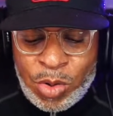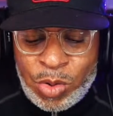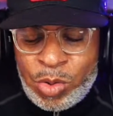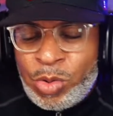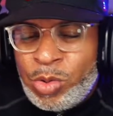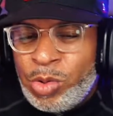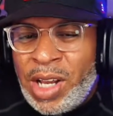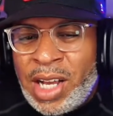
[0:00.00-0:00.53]

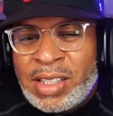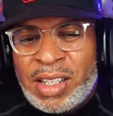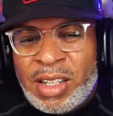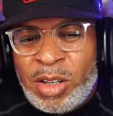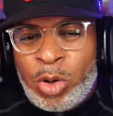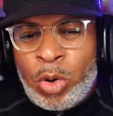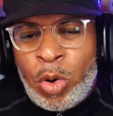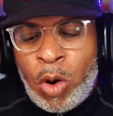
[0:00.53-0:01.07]
ooh, that's a
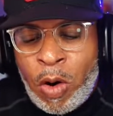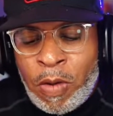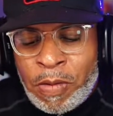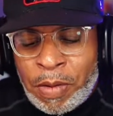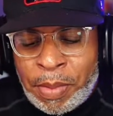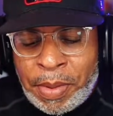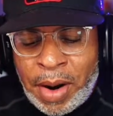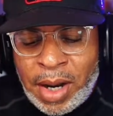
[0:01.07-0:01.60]
little
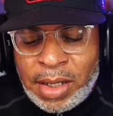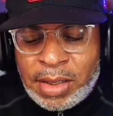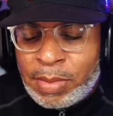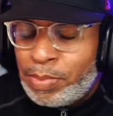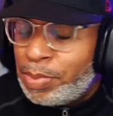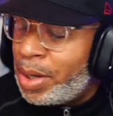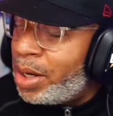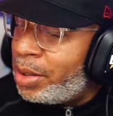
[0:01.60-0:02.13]
overpriced,
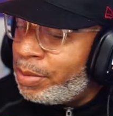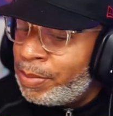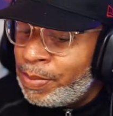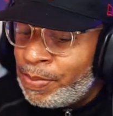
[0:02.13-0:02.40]
but